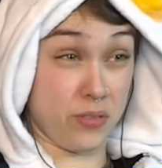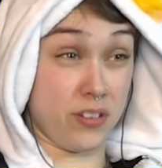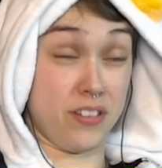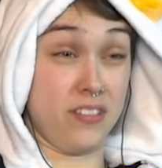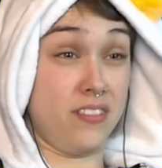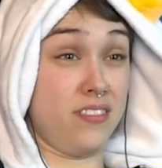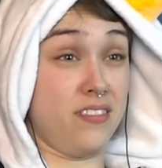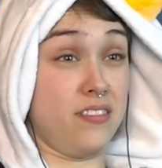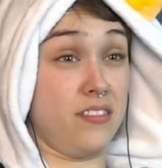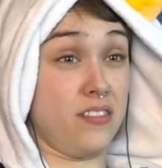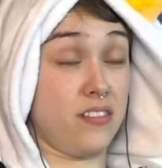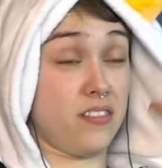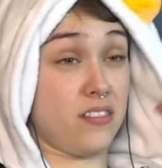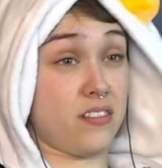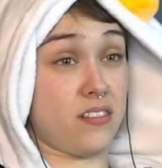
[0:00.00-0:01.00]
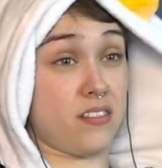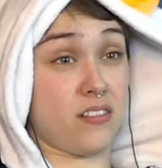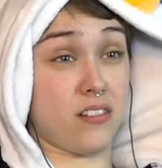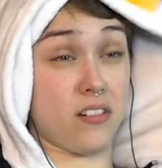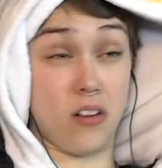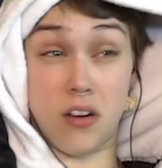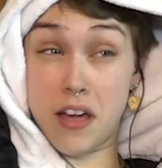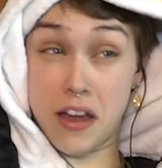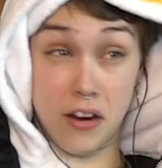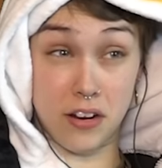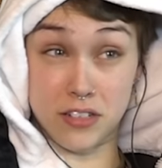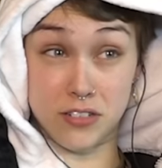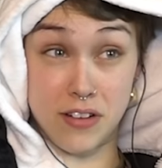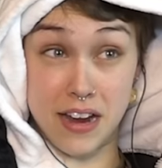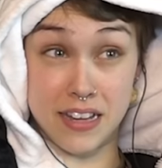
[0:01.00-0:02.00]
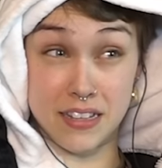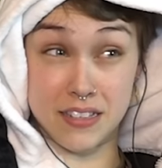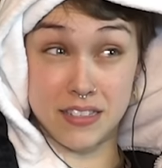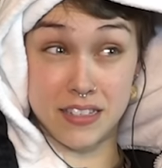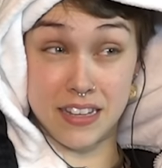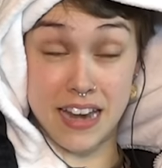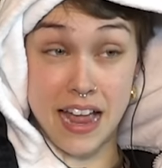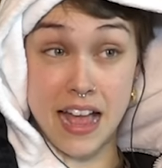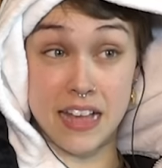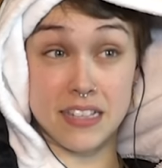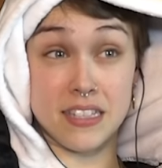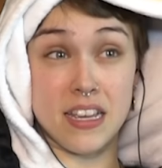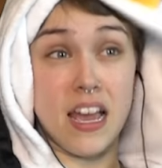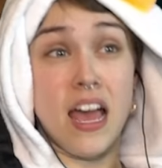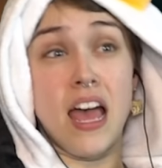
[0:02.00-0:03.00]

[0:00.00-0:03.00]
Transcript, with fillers: would characterize it as